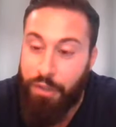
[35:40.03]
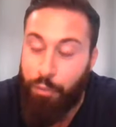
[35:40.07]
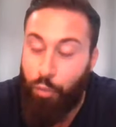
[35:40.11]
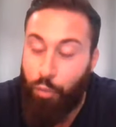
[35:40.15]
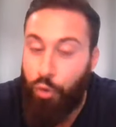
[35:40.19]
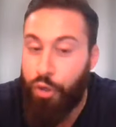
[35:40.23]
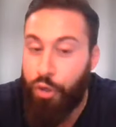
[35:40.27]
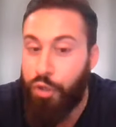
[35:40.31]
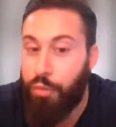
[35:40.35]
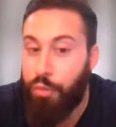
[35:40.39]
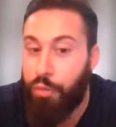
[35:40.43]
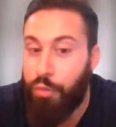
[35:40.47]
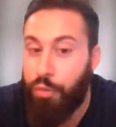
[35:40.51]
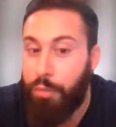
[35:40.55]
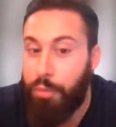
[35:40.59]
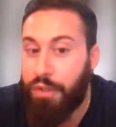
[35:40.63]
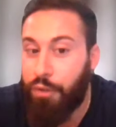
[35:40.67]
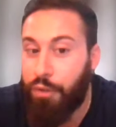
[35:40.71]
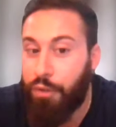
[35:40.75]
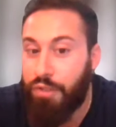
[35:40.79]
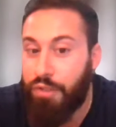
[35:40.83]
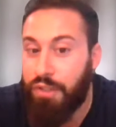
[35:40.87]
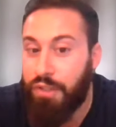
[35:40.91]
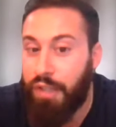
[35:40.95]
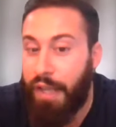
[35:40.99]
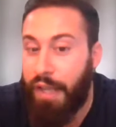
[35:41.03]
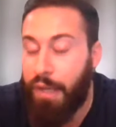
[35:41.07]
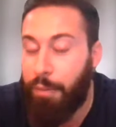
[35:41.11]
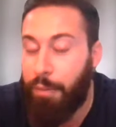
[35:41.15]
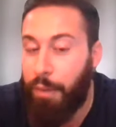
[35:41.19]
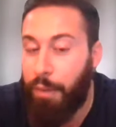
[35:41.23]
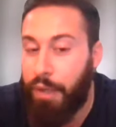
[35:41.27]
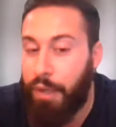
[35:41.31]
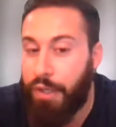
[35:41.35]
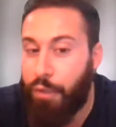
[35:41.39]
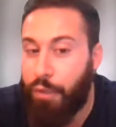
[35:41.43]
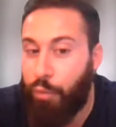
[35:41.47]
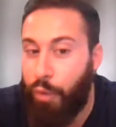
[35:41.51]
the more you meet those
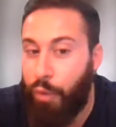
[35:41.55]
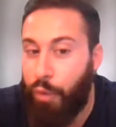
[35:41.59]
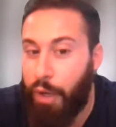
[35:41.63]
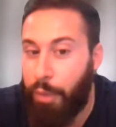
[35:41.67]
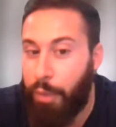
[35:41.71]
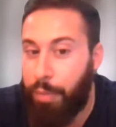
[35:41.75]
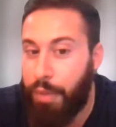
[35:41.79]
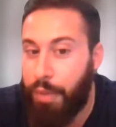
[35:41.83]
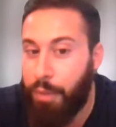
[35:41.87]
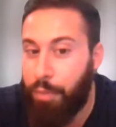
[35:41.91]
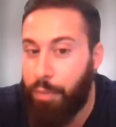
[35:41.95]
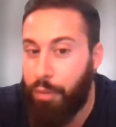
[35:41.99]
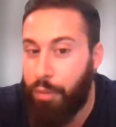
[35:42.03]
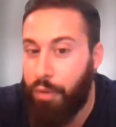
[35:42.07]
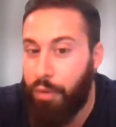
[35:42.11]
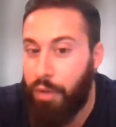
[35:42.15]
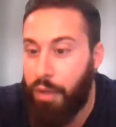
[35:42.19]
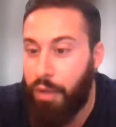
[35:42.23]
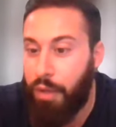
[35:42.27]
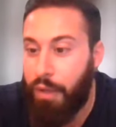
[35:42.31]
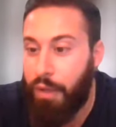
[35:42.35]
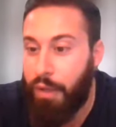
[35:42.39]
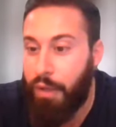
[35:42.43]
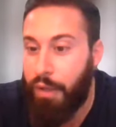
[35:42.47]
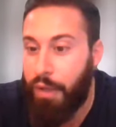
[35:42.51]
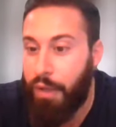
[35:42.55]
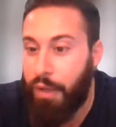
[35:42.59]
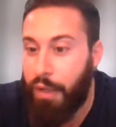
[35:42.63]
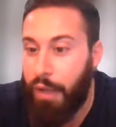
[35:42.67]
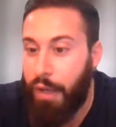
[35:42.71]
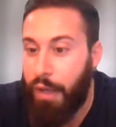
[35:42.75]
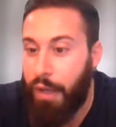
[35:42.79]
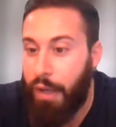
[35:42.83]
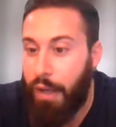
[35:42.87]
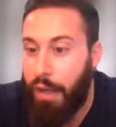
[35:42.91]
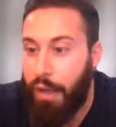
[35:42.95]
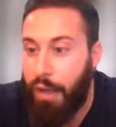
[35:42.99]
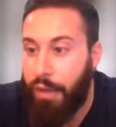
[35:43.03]
like-minded rare people.
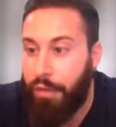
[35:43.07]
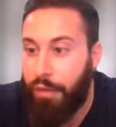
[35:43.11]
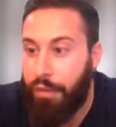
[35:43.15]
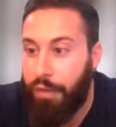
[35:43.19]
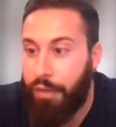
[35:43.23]
And